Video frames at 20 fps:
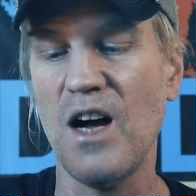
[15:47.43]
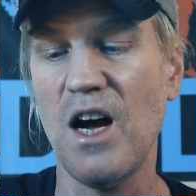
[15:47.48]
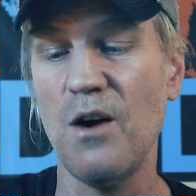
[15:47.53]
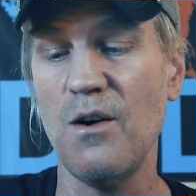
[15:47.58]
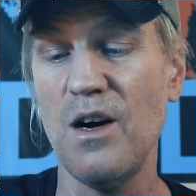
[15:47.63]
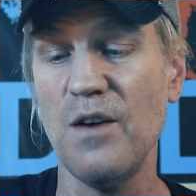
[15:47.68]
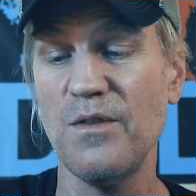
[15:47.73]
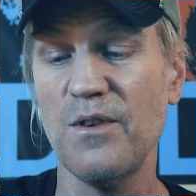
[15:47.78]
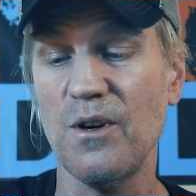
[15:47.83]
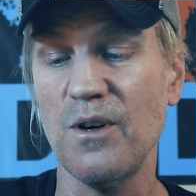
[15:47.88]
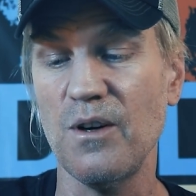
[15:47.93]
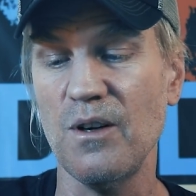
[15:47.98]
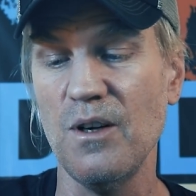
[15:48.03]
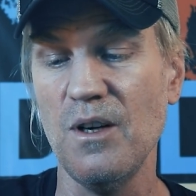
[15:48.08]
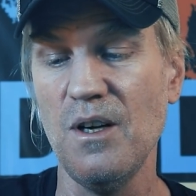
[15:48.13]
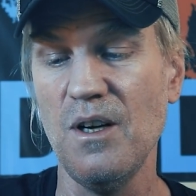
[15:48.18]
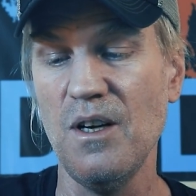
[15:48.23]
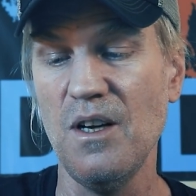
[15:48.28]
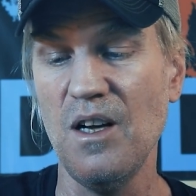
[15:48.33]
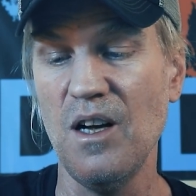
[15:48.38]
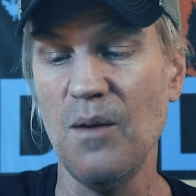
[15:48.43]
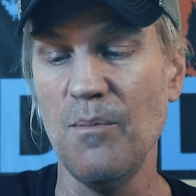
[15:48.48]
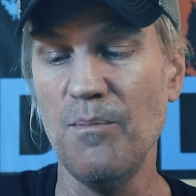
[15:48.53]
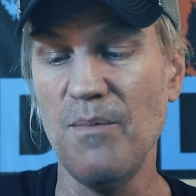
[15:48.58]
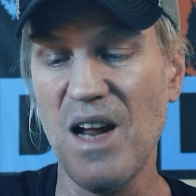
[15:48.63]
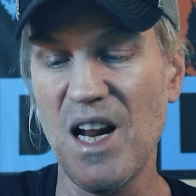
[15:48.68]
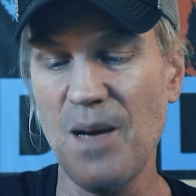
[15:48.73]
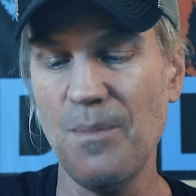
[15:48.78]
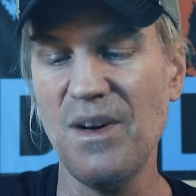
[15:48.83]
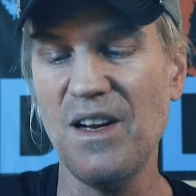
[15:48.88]
However,
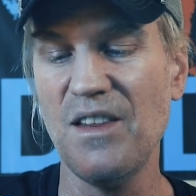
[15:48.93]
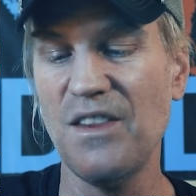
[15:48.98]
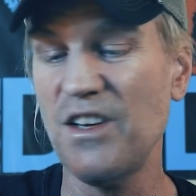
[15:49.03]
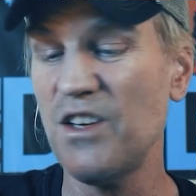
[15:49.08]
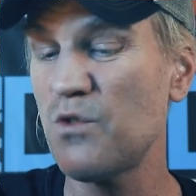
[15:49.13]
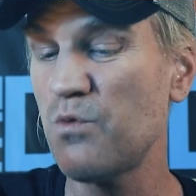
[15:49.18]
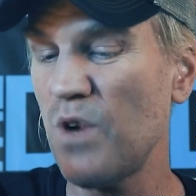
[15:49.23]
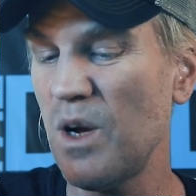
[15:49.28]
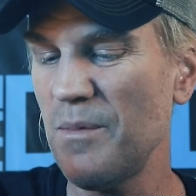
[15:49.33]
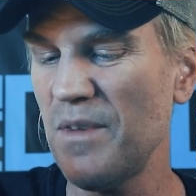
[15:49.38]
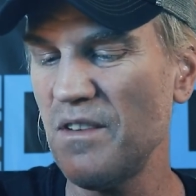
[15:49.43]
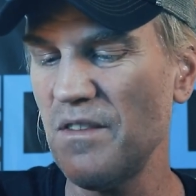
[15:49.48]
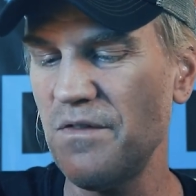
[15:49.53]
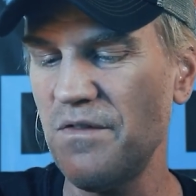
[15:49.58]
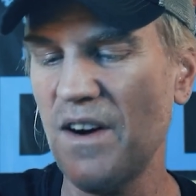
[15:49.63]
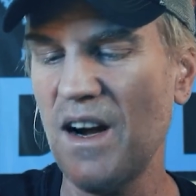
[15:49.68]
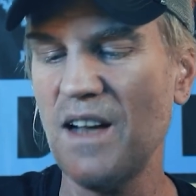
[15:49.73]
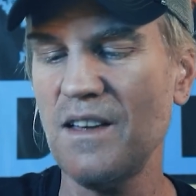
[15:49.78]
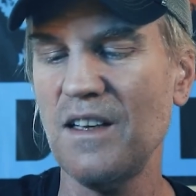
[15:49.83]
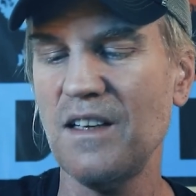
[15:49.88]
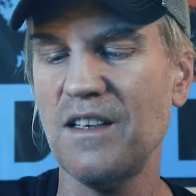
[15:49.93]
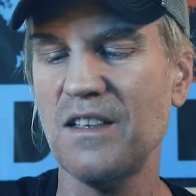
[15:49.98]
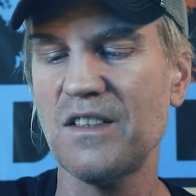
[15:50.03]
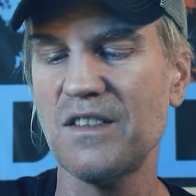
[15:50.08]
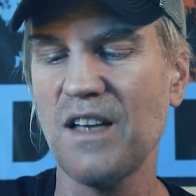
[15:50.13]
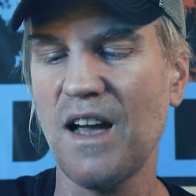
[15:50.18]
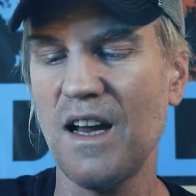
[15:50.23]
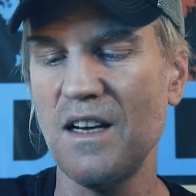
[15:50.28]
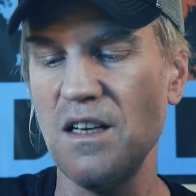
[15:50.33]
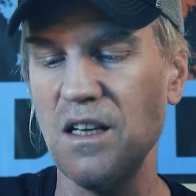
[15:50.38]
maybe these women finally
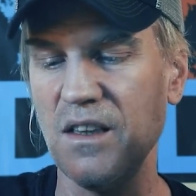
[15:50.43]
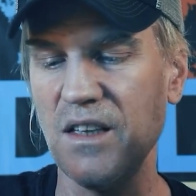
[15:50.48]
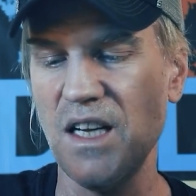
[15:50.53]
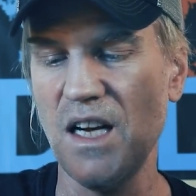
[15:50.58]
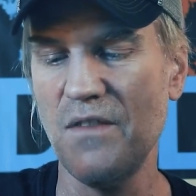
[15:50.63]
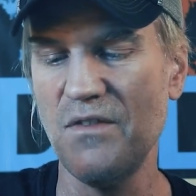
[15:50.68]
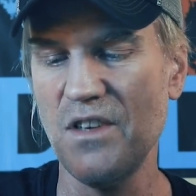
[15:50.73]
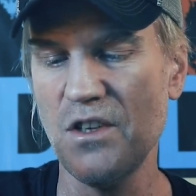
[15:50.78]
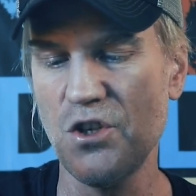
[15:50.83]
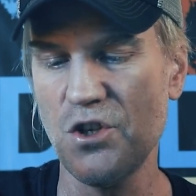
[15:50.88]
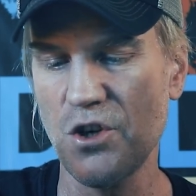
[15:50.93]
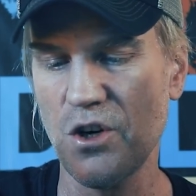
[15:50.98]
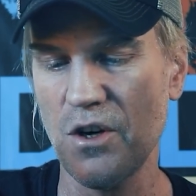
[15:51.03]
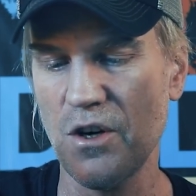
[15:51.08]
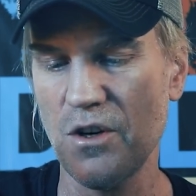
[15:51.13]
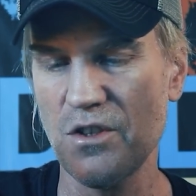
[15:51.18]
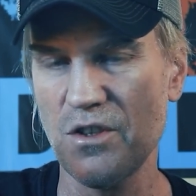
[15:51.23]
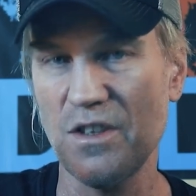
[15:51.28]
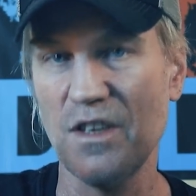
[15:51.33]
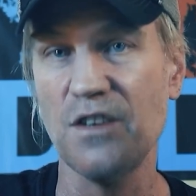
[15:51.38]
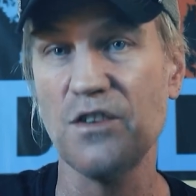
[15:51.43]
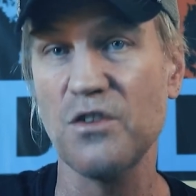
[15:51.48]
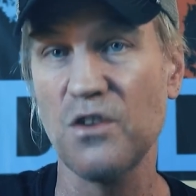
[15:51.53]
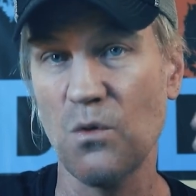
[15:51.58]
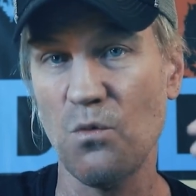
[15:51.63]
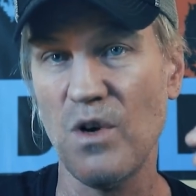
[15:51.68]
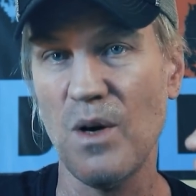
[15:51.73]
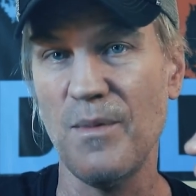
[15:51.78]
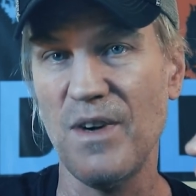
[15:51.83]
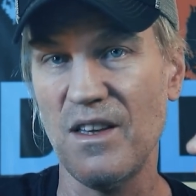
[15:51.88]
decided to leave the church. These are
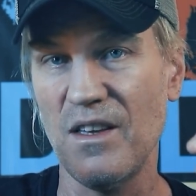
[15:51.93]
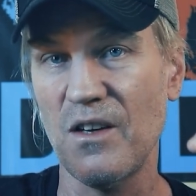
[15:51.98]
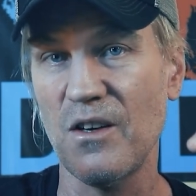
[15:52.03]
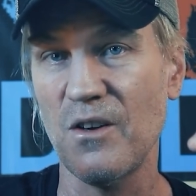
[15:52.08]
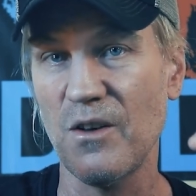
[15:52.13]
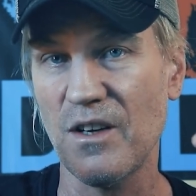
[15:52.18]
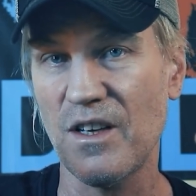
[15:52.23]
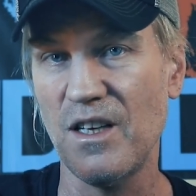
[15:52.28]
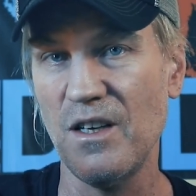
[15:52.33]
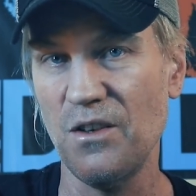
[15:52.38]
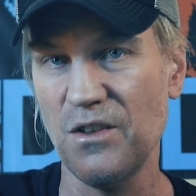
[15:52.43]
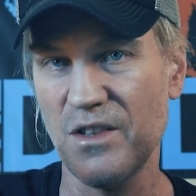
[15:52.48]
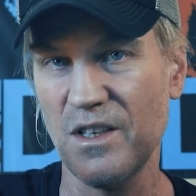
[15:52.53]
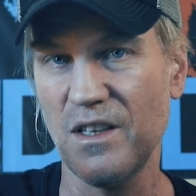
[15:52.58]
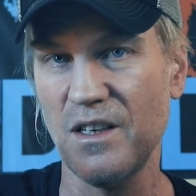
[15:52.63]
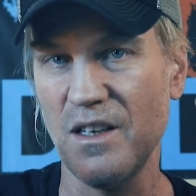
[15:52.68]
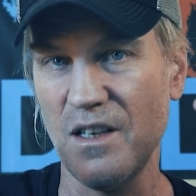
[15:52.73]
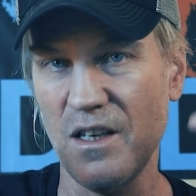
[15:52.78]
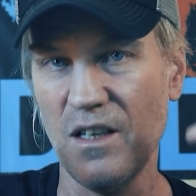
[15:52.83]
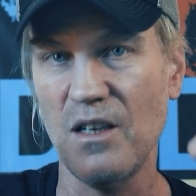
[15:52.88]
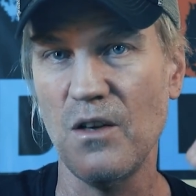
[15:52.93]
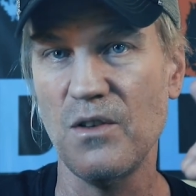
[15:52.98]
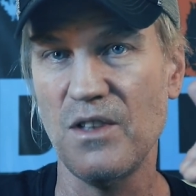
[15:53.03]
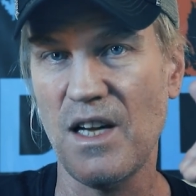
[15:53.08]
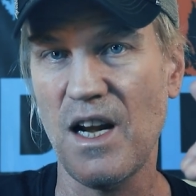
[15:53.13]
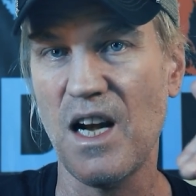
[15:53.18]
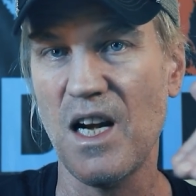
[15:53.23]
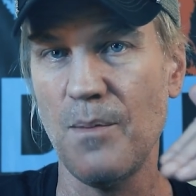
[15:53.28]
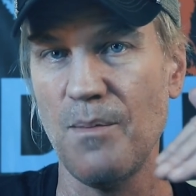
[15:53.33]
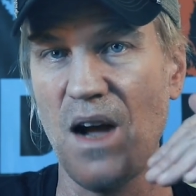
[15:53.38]
the women that are accusing, you know,
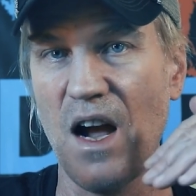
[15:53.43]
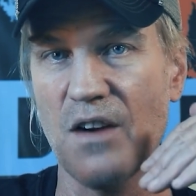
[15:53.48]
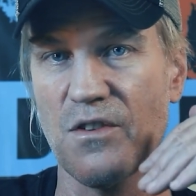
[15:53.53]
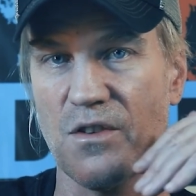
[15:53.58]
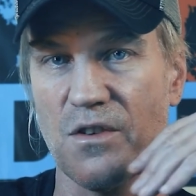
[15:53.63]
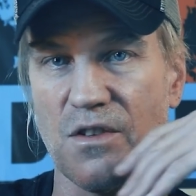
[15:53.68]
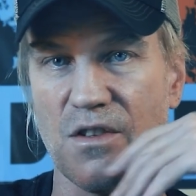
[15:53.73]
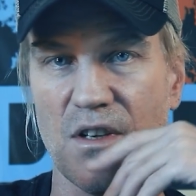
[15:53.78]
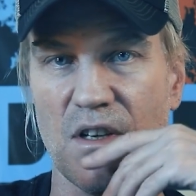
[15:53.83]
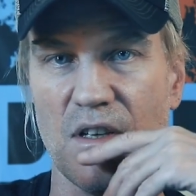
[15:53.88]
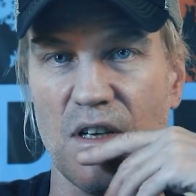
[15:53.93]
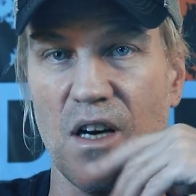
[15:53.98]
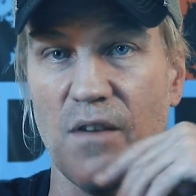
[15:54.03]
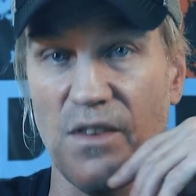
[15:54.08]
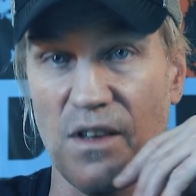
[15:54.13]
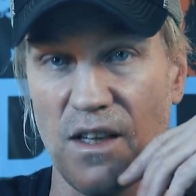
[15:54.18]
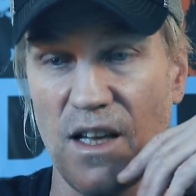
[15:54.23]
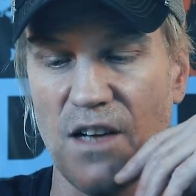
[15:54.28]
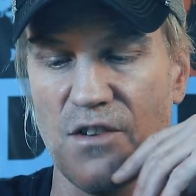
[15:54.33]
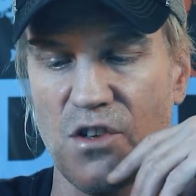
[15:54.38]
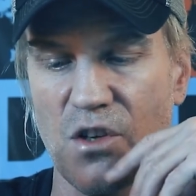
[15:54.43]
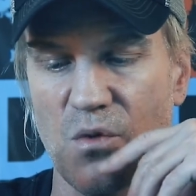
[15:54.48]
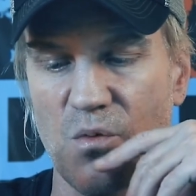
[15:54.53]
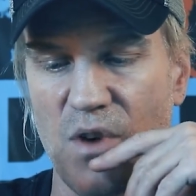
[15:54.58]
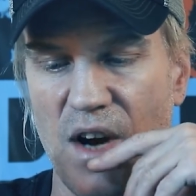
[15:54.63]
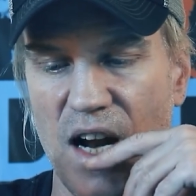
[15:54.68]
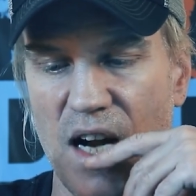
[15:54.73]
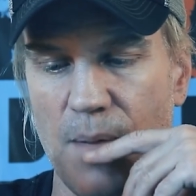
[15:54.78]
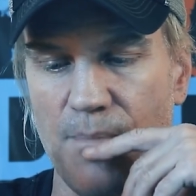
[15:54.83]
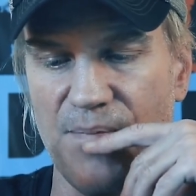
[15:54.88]
Danny Masterson of alleged
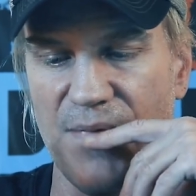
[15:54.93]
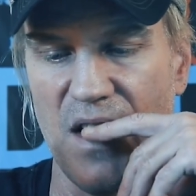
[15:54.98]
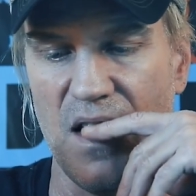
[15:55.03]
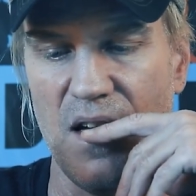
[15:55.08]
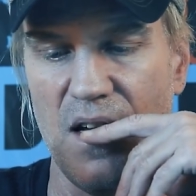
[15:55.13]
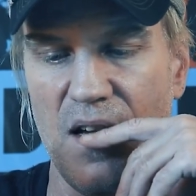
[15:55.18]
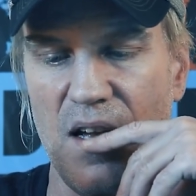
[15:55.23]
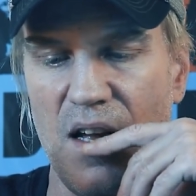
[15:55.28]
rape.